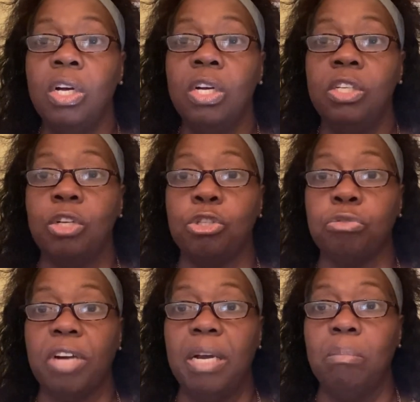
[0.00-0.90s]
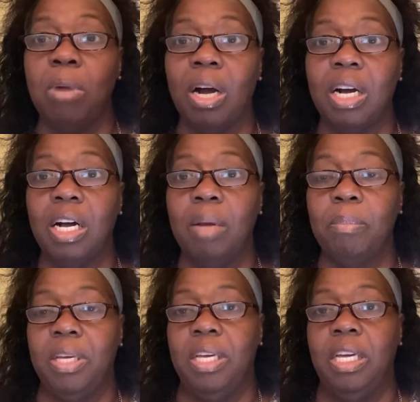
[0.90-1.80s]
your trademark
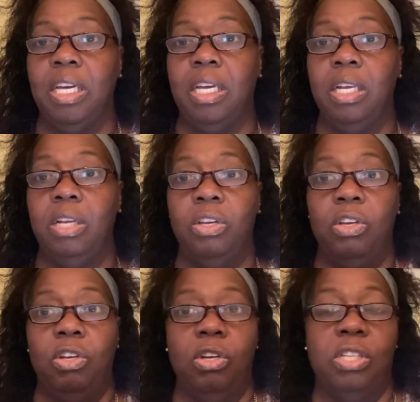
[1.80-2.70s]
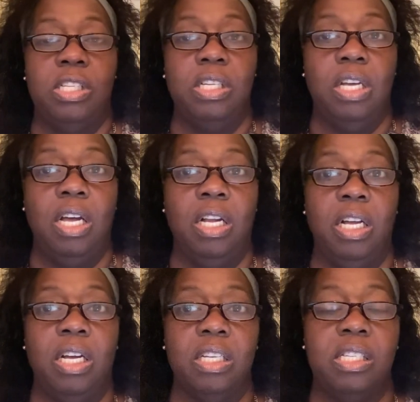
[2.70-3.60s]
come in, your
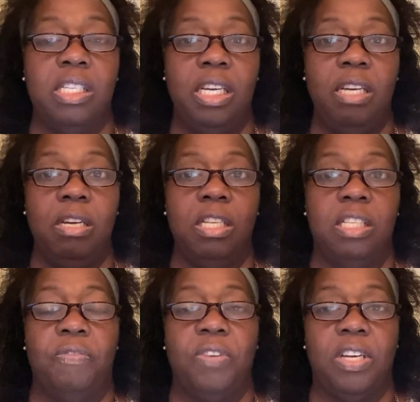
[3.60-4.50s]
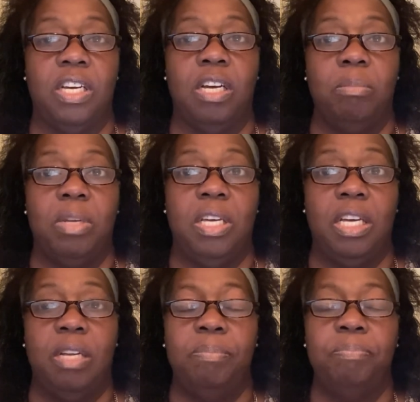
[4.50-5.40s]
LLC certificate come
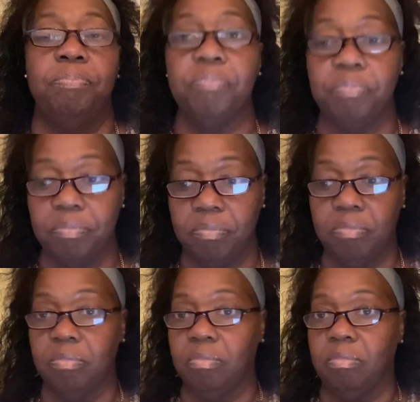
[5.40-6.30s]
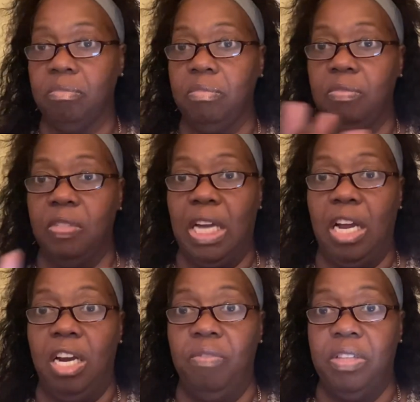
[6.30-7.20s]
in. You
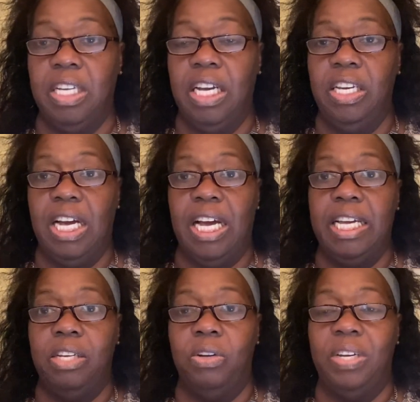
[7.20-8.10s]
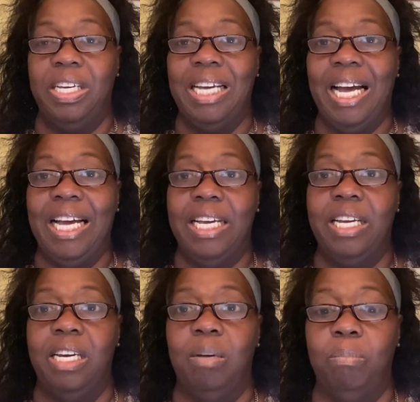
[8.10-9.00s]
got everything. You got your
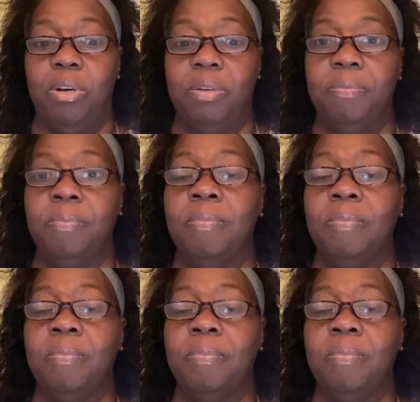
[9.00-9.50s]
EIN number.